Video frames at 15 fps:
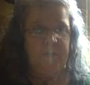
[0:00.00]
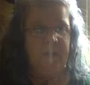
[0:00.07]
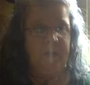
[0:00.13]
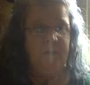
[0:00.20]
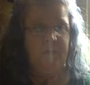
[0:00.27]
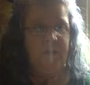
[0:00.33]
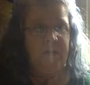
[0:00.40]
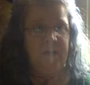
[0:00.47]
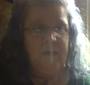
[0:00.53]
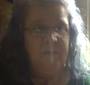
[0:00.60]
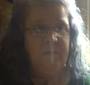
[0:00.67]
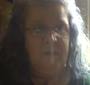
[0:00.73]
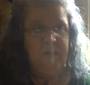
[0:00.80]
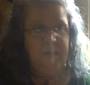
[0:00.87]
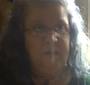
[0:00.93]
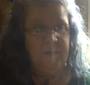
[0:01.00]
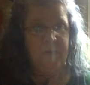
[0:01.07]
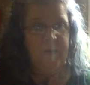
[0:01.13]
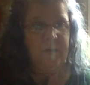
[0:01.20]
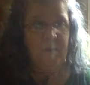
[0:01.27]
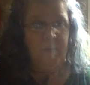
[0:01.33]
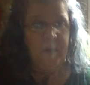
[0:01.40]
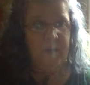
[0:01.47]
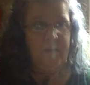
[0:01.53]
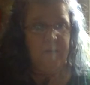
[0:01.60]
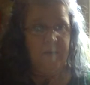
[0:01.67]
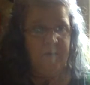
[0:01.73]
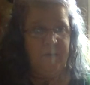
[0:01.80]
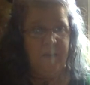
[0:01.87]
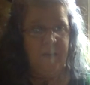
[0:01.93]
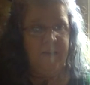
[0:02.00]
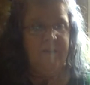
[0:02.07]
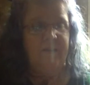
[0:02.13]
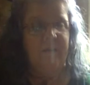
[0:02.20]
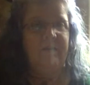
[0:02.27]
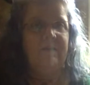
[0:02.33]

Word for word: They ain't going to get it because there ain't no money there to get.